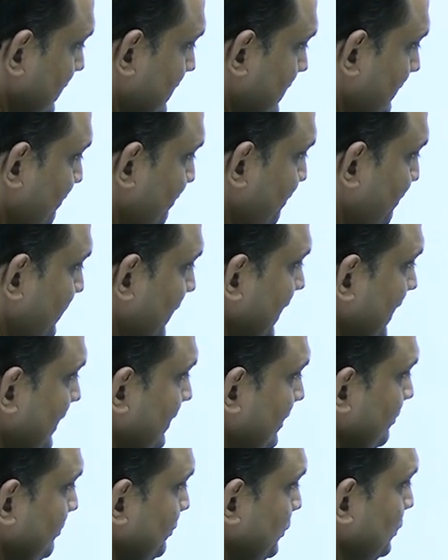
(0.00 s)
the
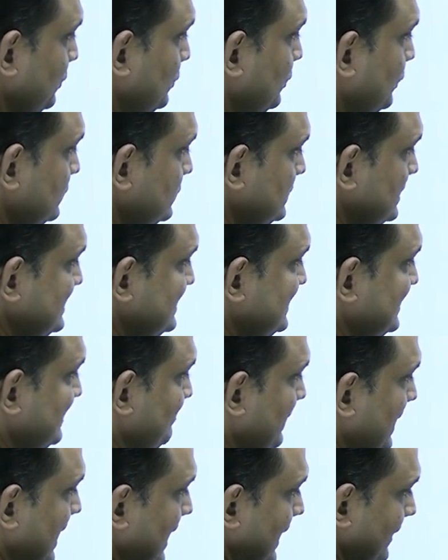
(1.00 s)
complete mucosal
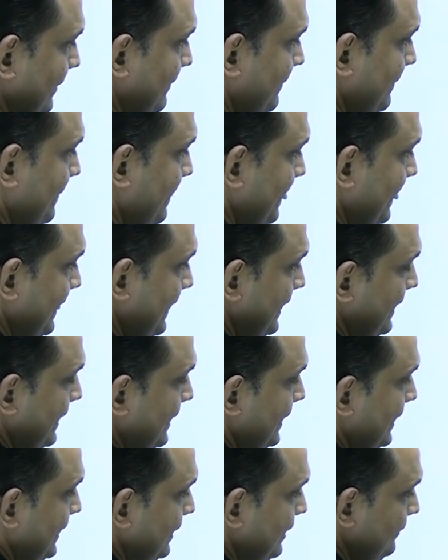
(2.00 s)
supply,
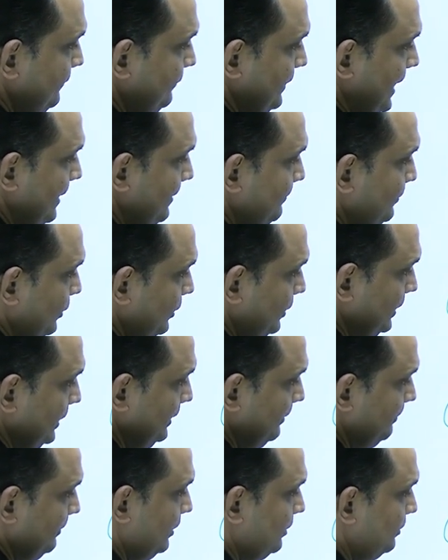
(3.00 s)
if I am
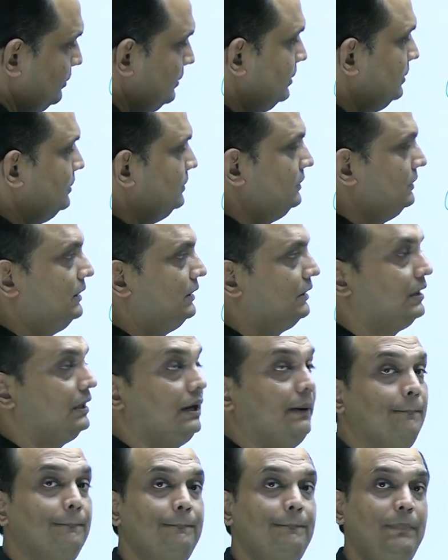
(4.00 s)
talking about the
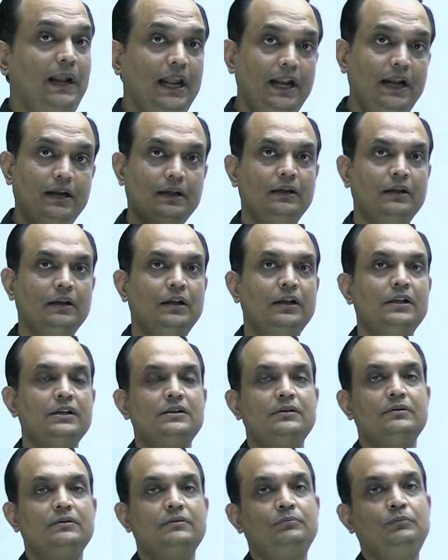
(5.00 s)
complete
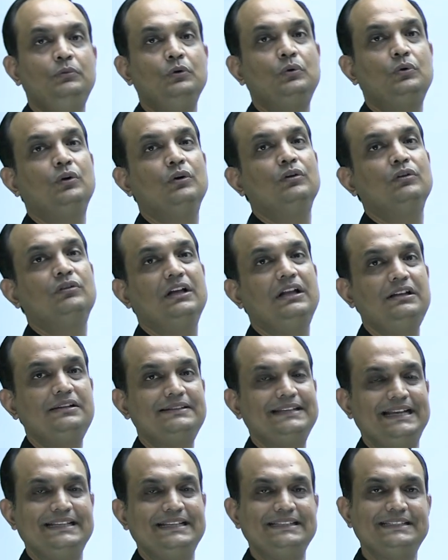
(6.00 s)
mucosal
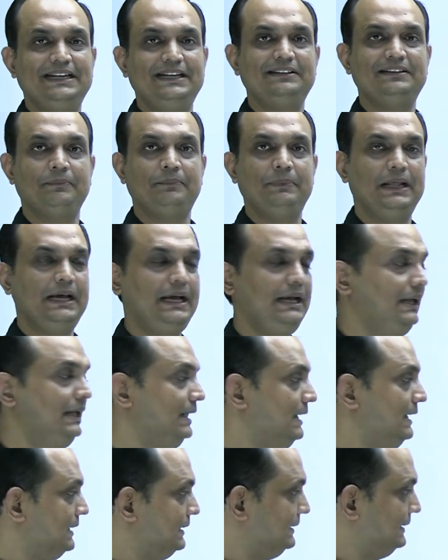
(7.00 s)
sensory
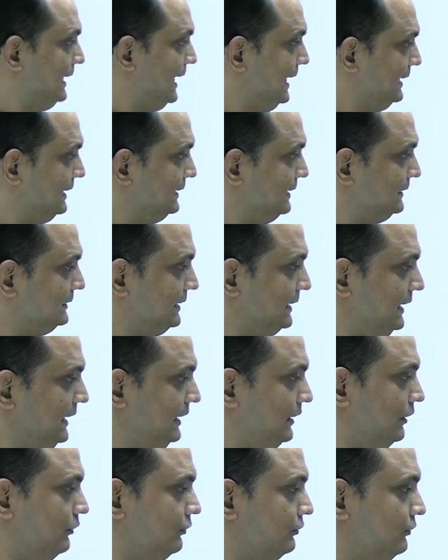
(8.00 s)
supply, then the three
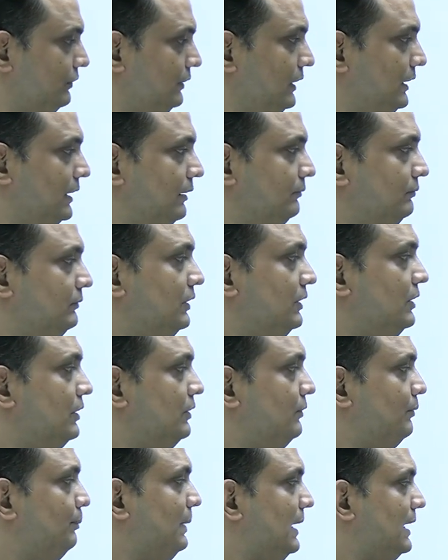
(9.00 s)
nerves will come:
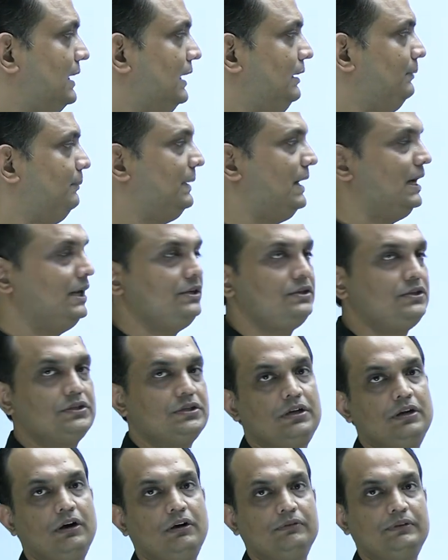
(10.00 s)
buccal branch
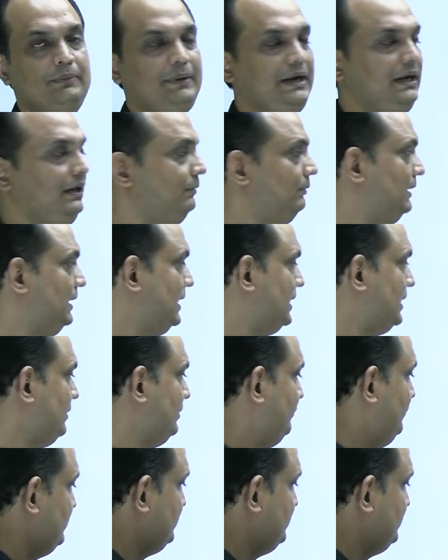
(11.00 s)
of the mandibular,